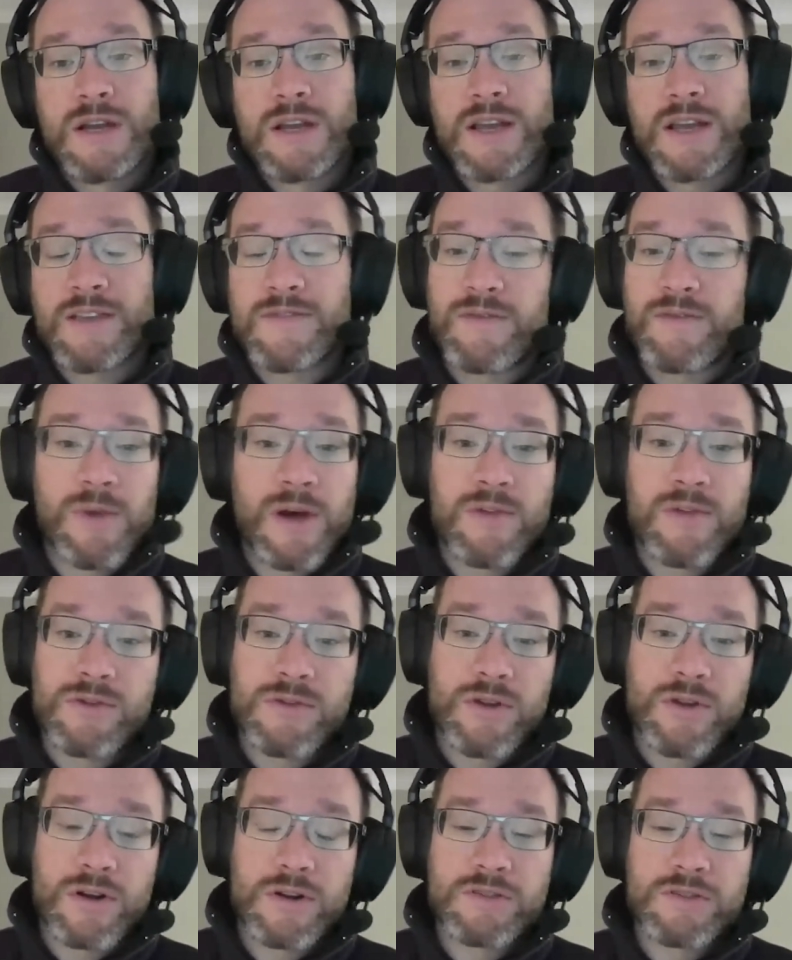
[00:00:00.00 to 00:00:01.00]
guests from
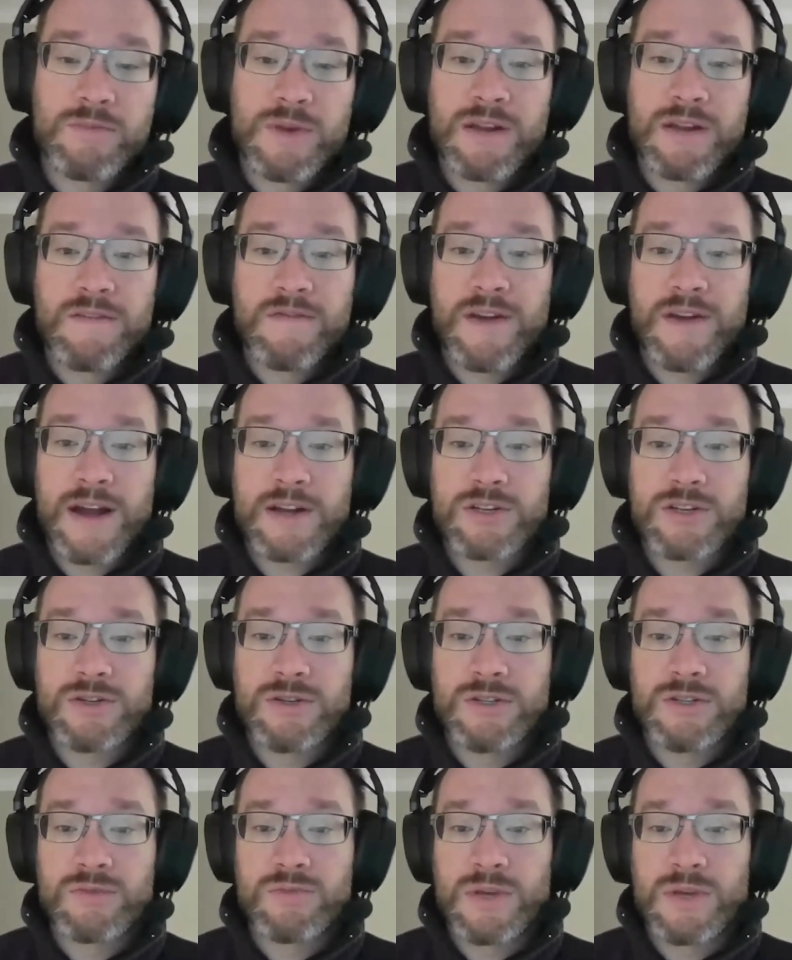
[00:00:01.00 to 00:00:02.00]
other large
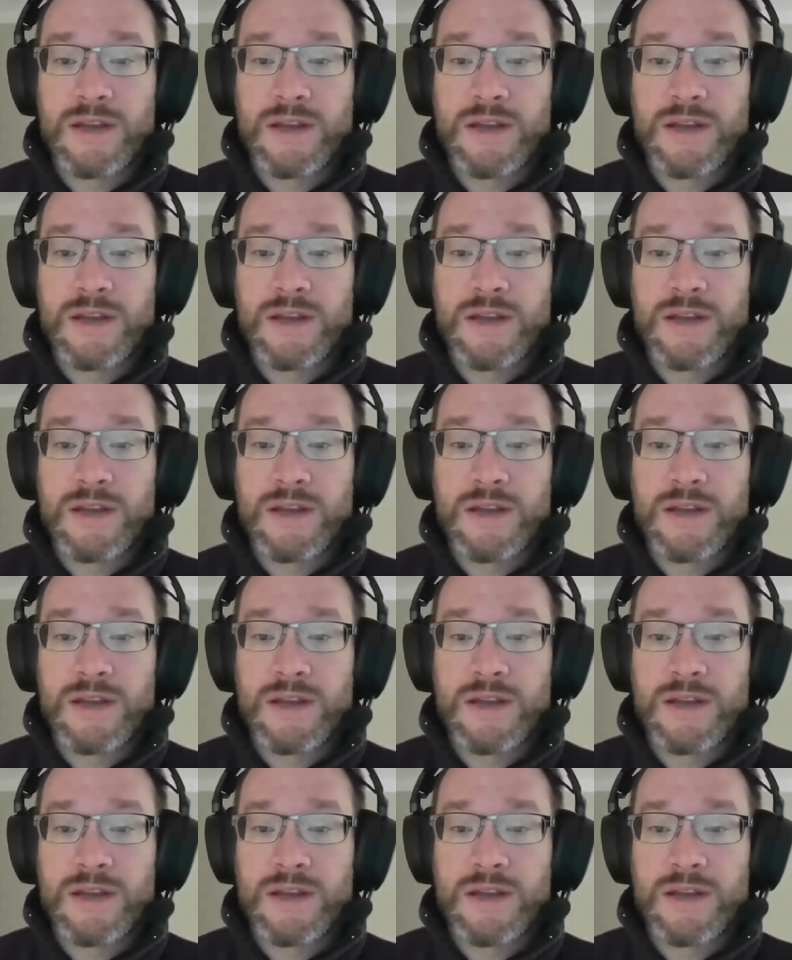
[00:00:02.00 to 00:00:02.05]
manufacturers.